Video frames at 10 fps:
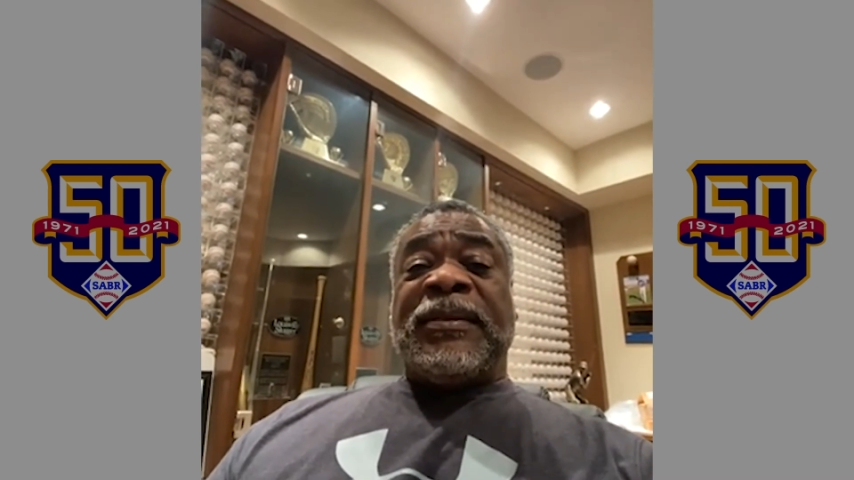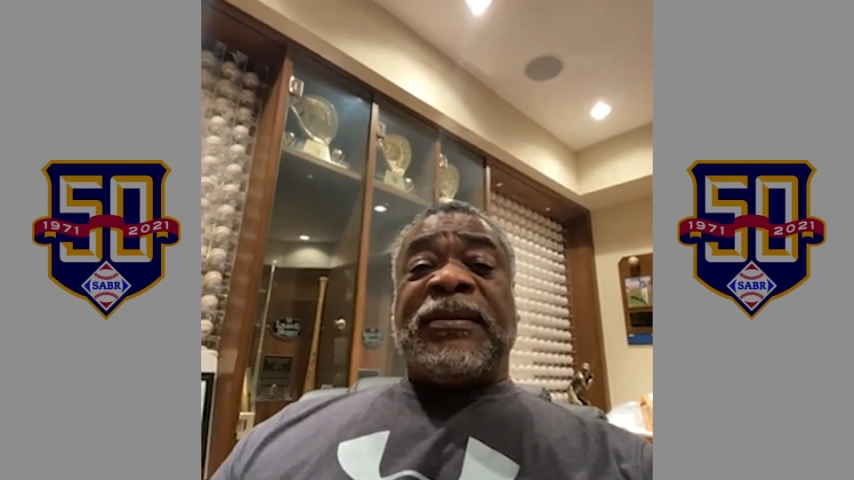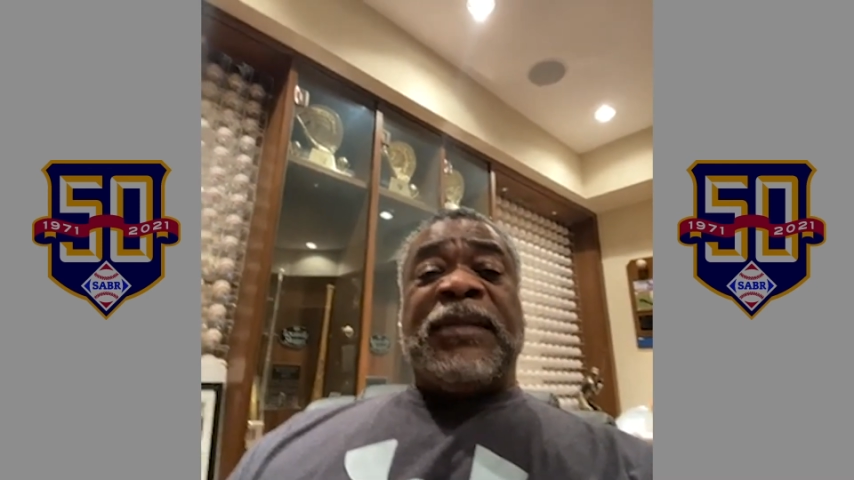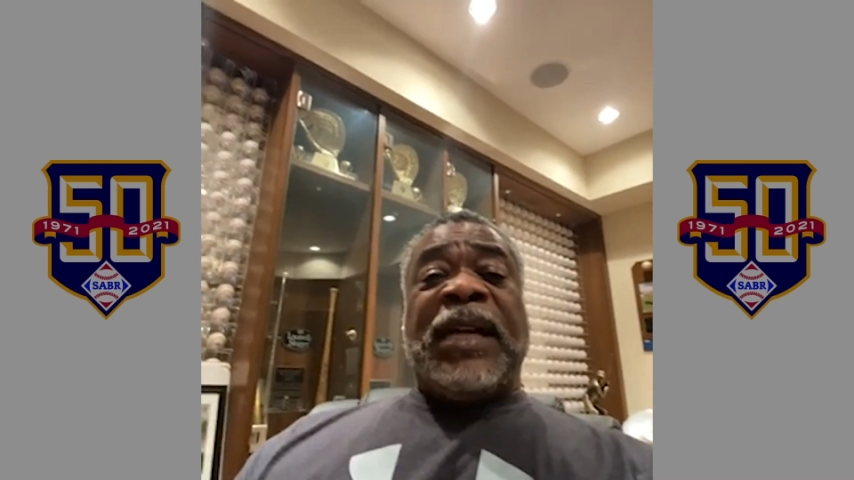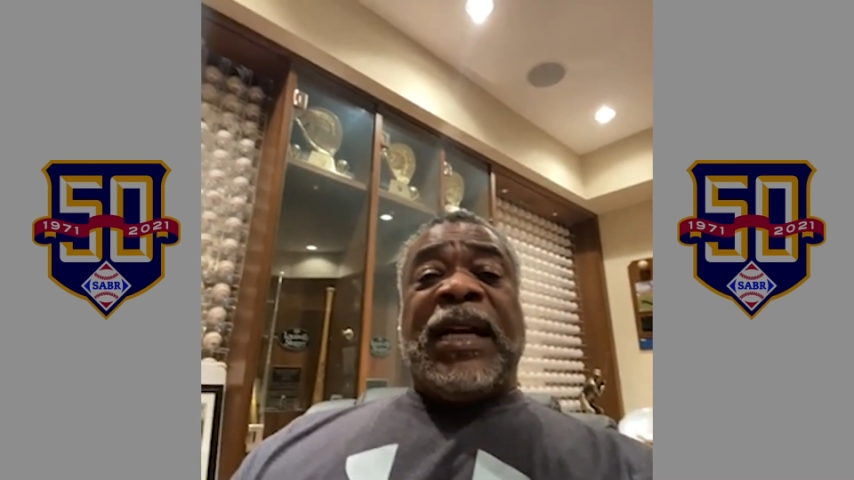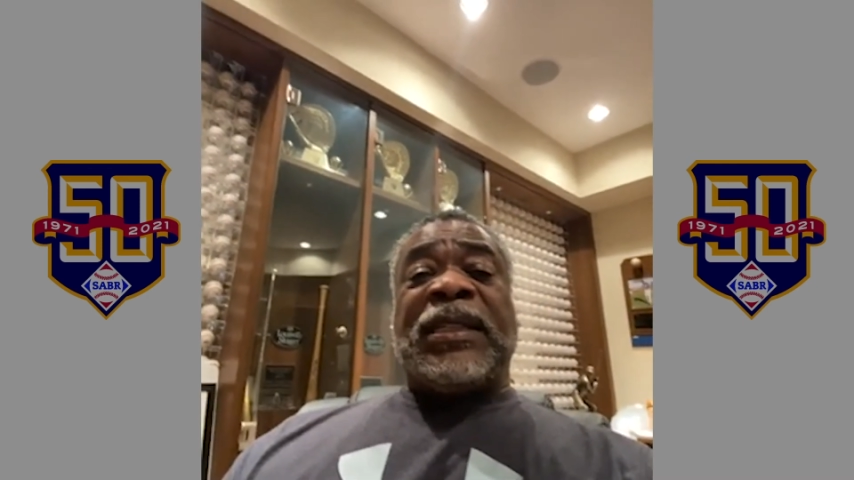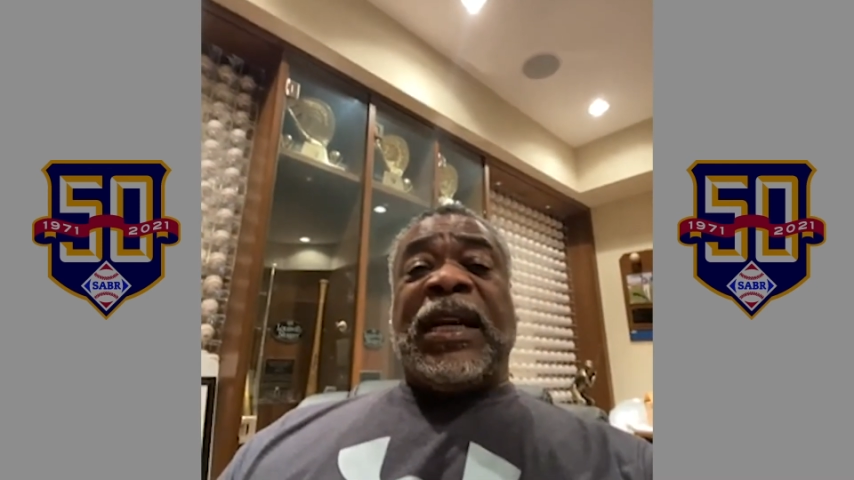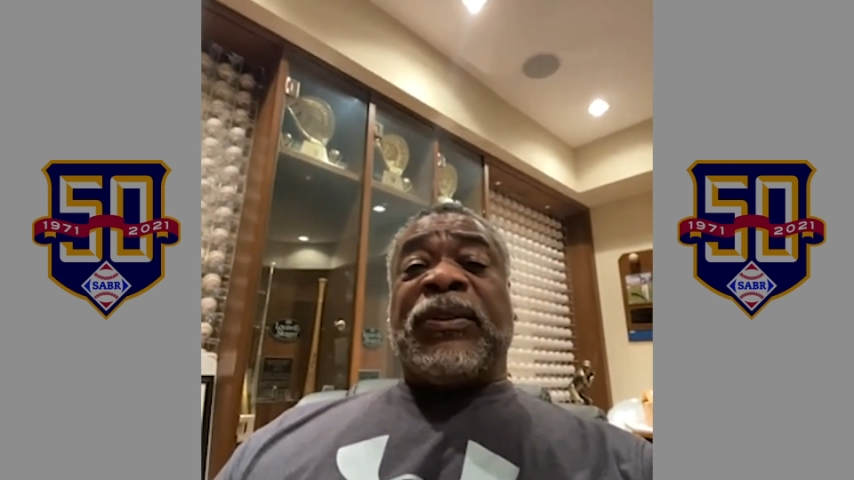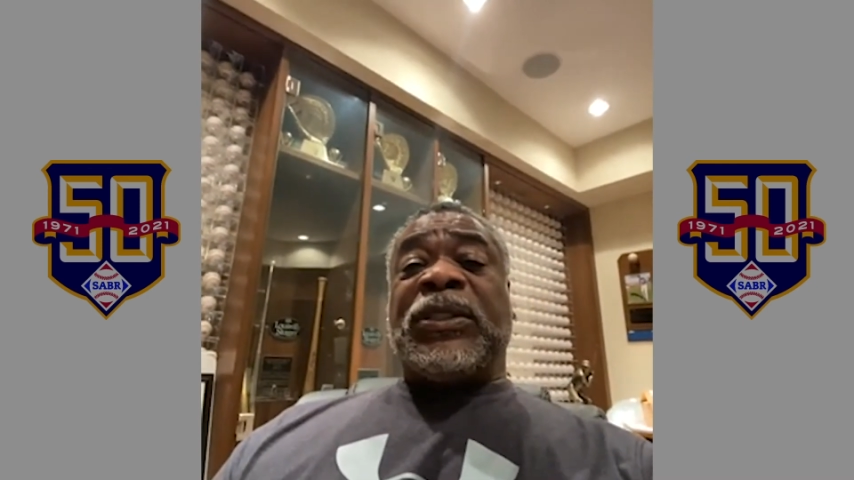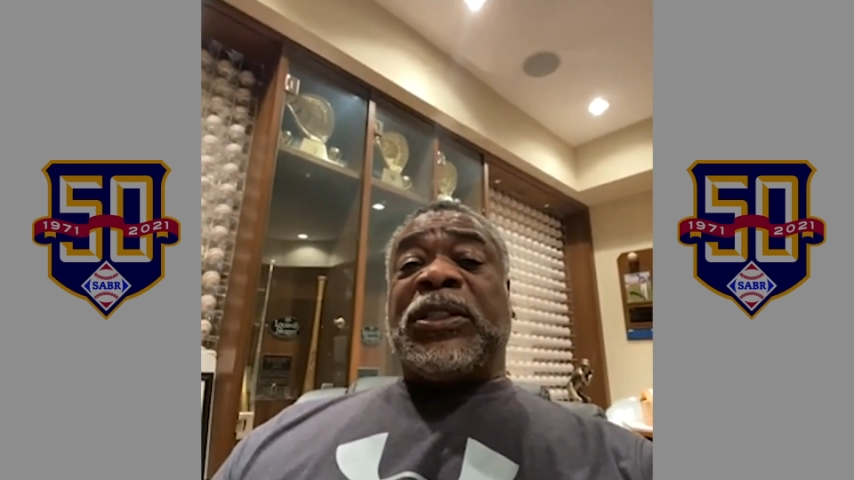You guys
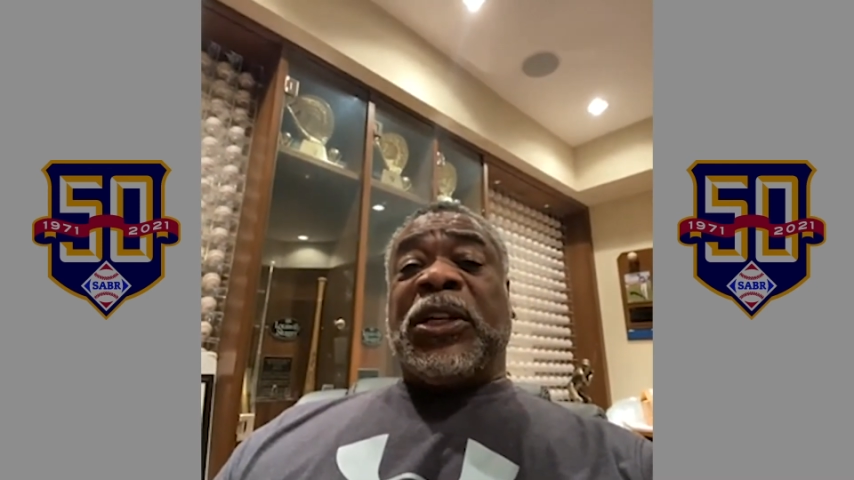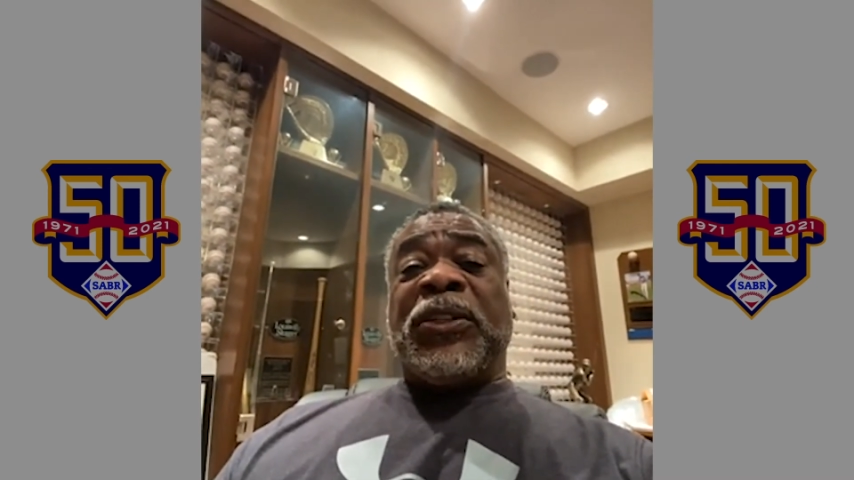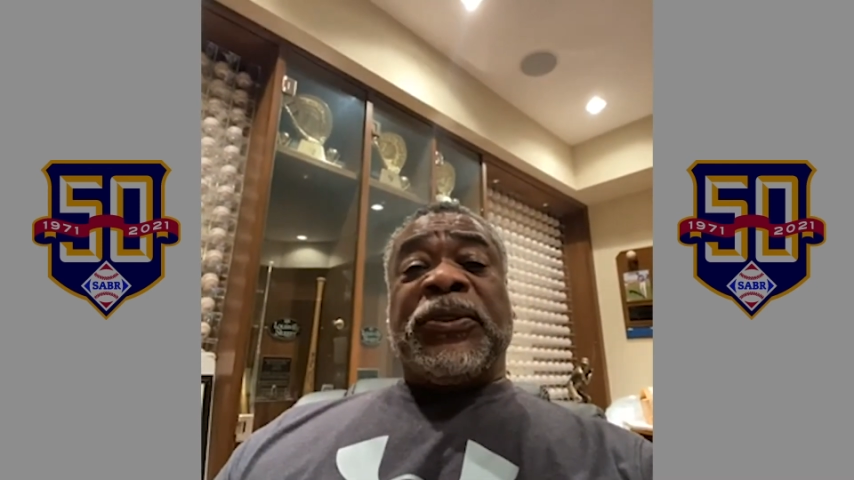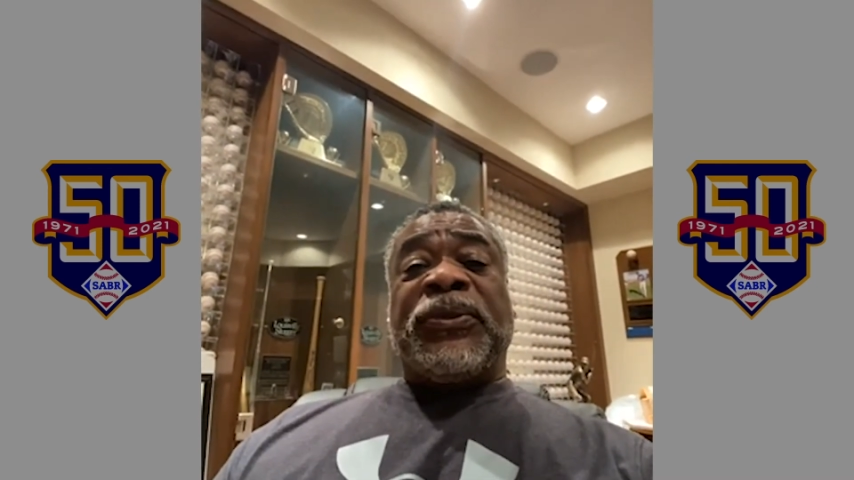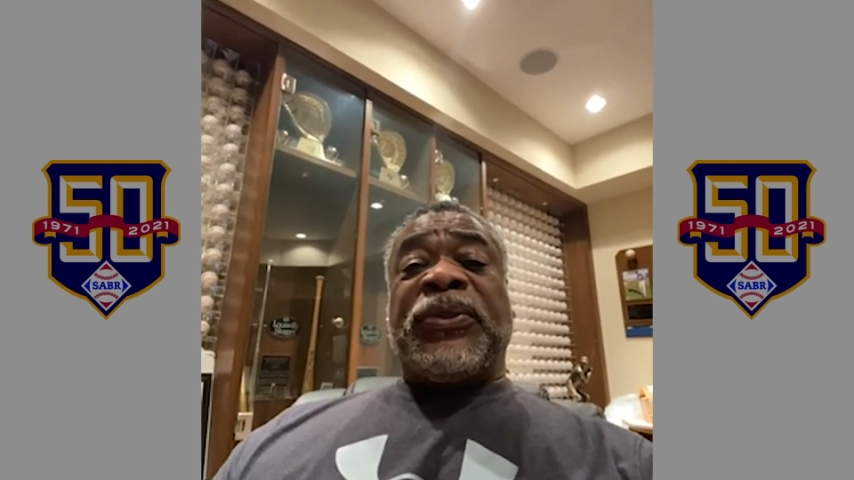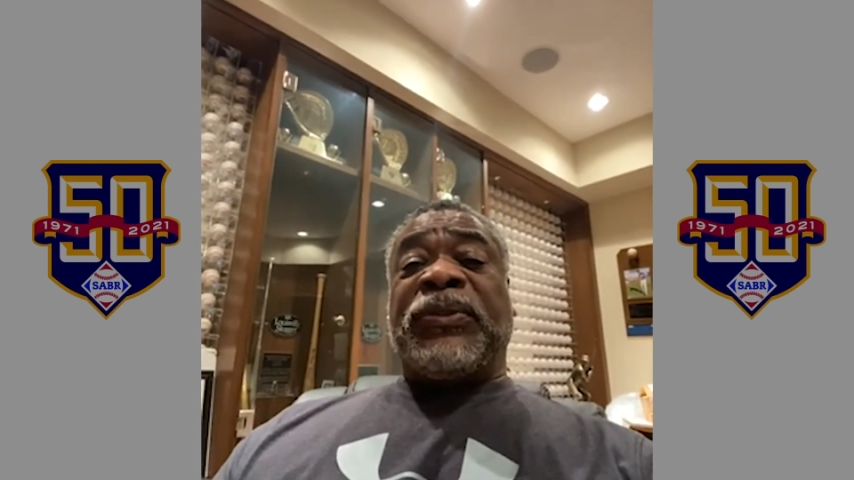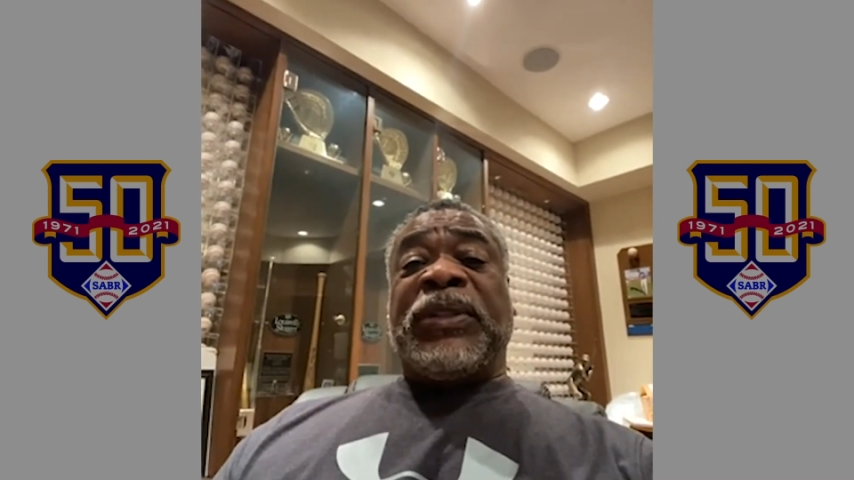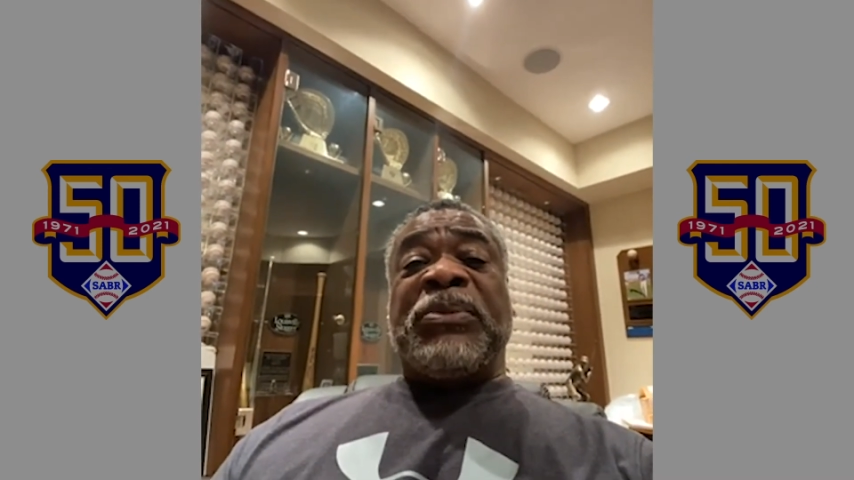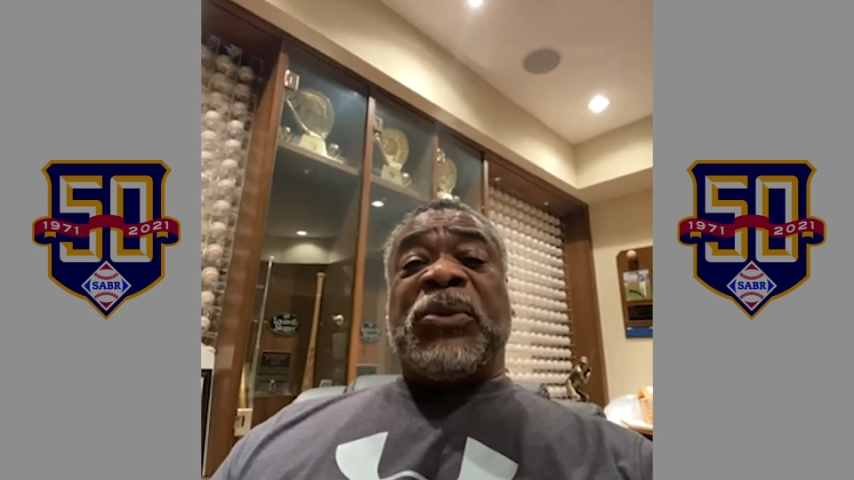have another 50